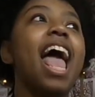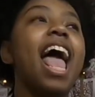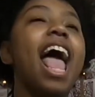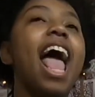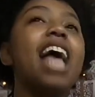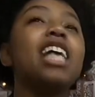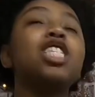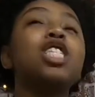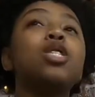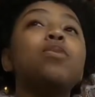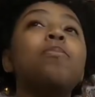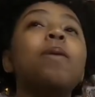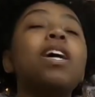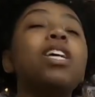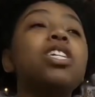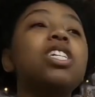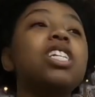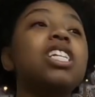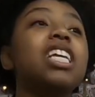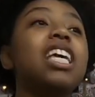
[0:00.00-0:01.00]

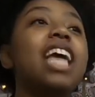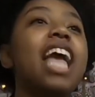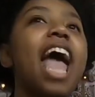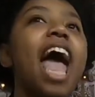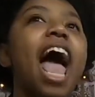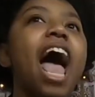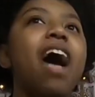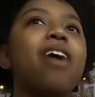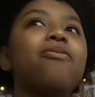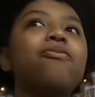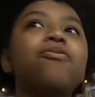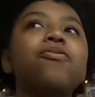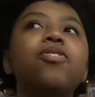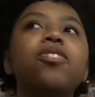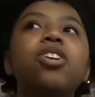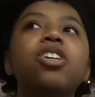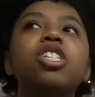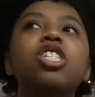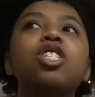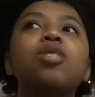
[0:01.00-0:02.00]
especially
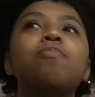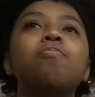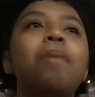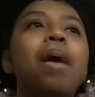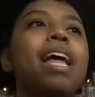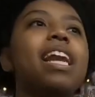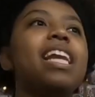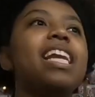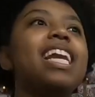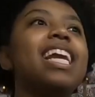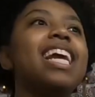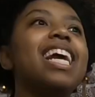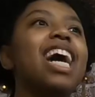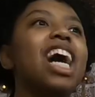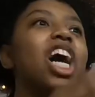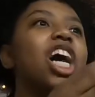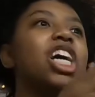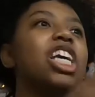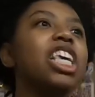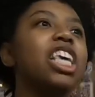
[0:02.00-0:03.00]
after spending
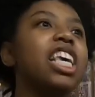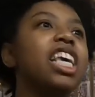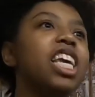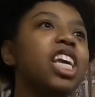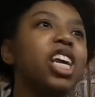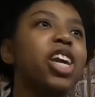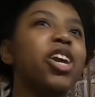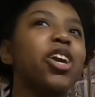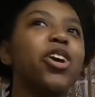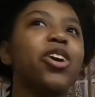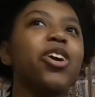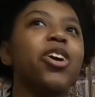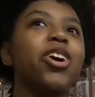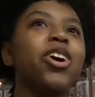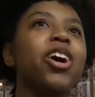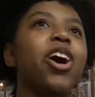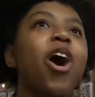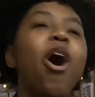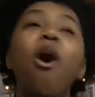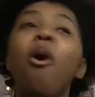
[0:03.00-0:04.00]
a
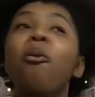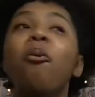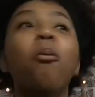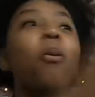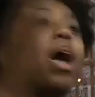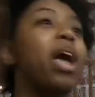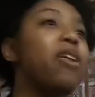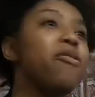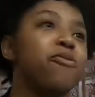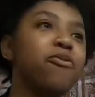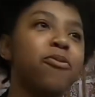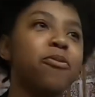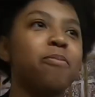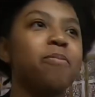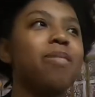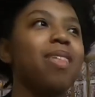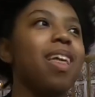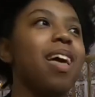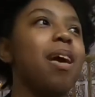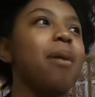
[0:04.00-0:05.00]
year away from
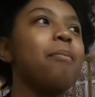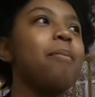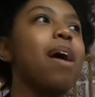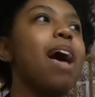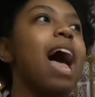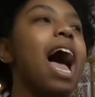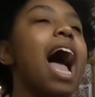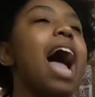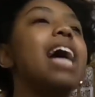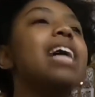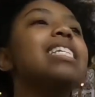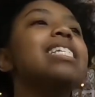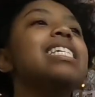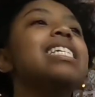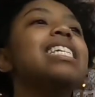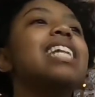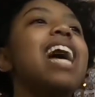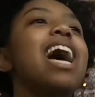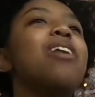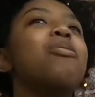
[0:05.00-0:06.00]
them, I did
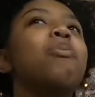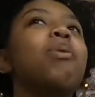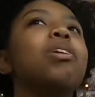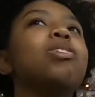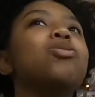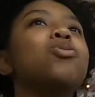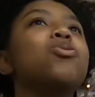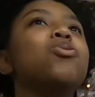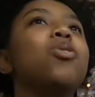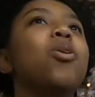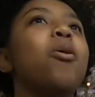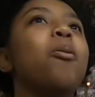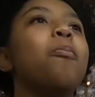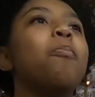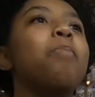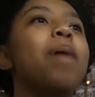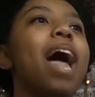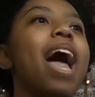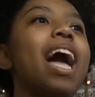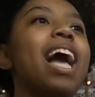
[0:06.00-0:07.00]
not want to go
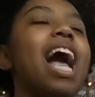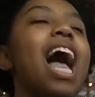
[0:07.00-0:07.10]
back.